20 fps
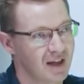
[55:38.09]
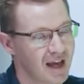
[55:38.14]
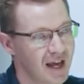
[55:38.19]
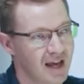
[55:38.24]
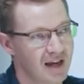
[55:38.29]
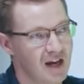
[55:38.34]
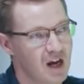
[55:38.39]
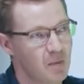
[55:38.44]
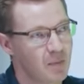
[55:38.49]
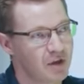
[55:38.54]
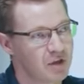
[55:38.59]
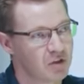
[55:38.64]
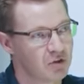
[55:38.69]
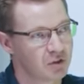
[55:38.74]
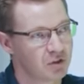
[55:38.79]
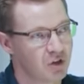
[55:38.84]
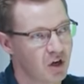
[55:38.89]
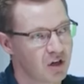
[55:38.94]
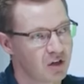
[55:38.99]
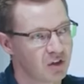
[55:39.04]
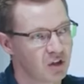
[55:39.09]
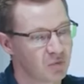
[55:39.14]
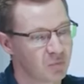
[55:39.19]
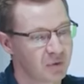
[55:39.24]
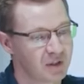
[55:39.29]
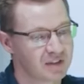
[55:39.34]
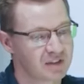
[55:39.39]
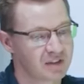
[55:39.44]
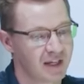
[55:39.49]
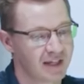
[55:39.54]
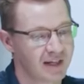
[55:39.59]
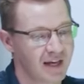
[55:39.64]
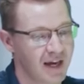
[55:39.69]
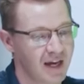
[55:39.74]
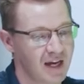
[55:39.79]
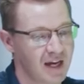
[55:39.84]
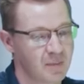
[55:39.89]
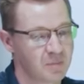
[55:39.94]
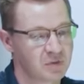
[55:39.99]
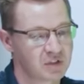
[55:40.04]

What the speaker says: hey, I'll make you look younger, but it's like, hey,